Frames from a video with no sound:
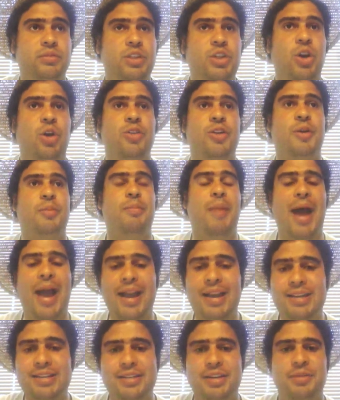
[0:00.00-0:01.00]
their
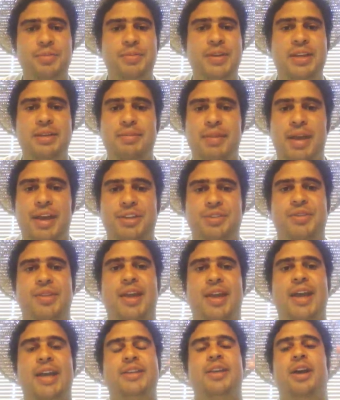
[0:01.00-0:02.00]
minds are being messed up.
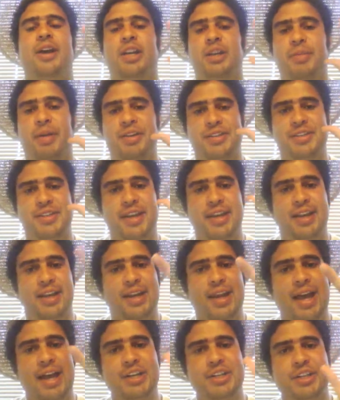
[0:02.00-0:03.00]
Like I talked about
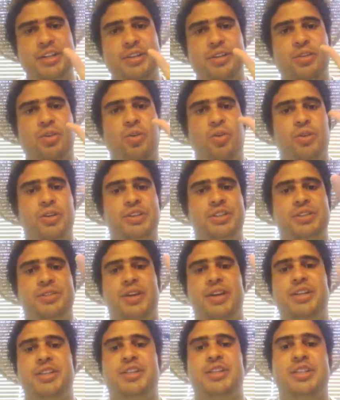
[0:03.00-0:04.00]
psychological
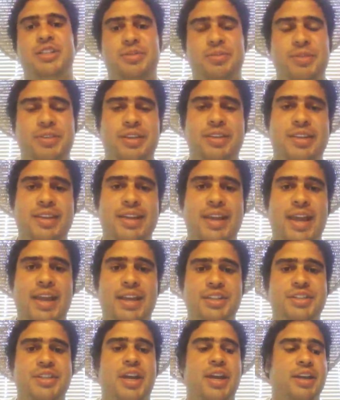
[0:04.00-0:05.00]
orchestrations within the
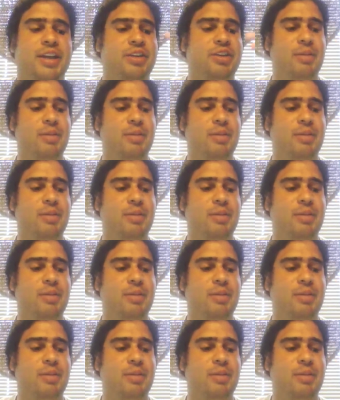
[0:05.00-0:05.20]
gang stalking.